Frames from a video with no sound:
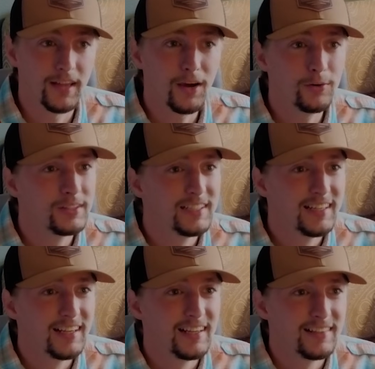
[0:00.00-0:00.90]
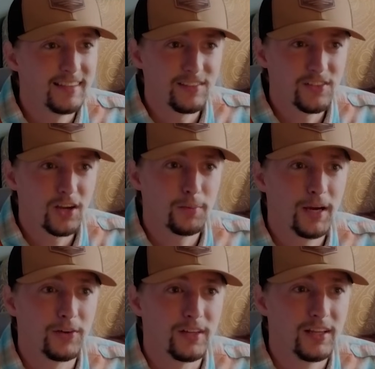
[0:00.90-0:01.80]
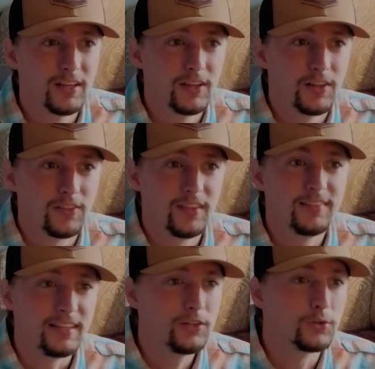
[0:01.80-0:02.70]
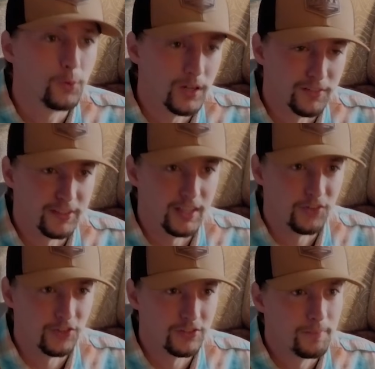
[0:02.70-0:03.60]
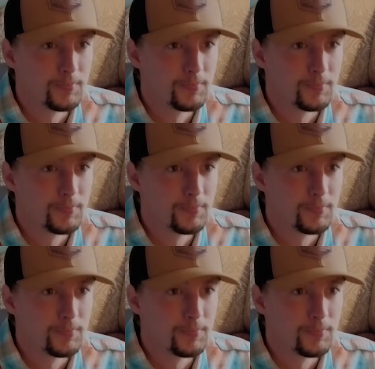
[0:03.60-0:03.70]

Now, let's talk about the legal qualifications.